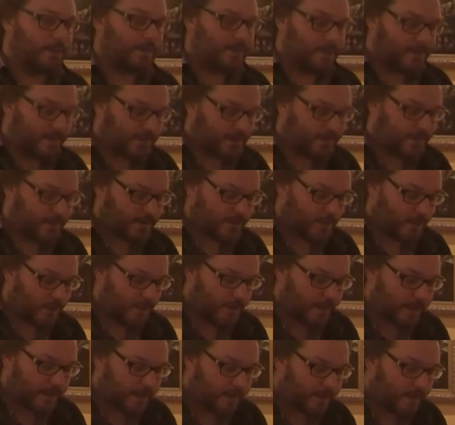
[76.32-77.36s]
which is a
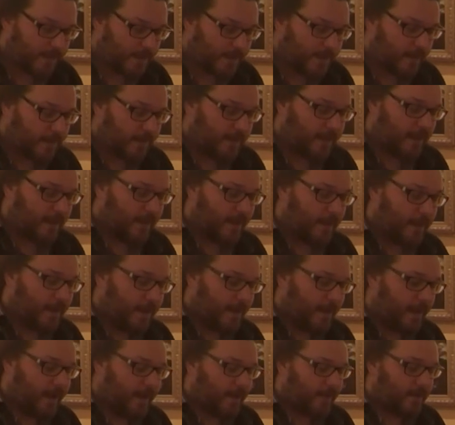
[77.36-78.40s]
story
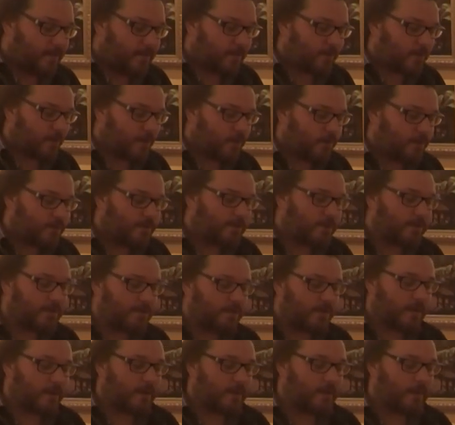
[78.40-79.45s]

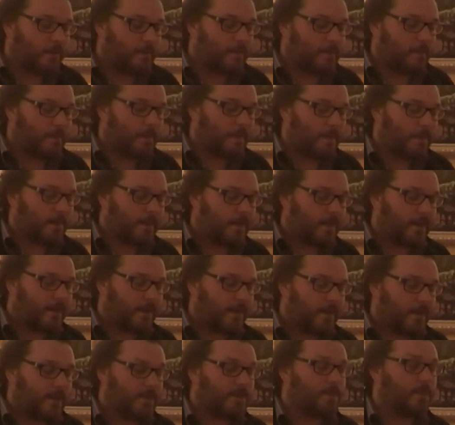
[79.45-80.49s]
involves
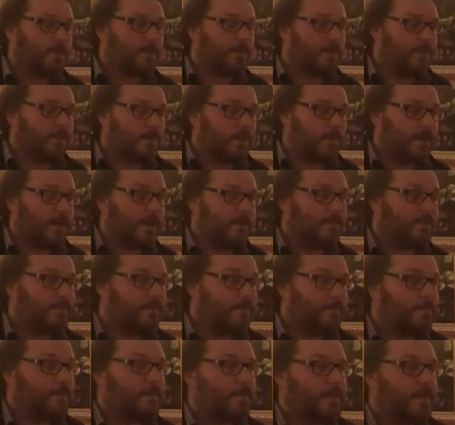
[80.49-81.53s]
a husband and a
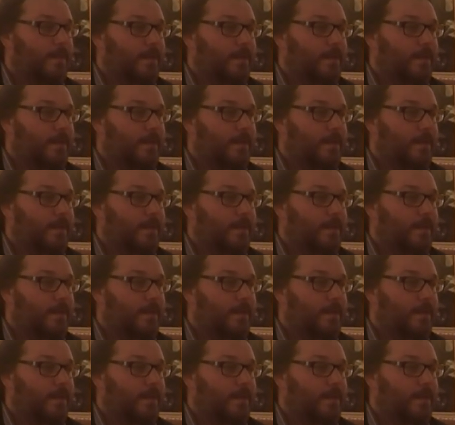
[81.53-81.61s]
wife,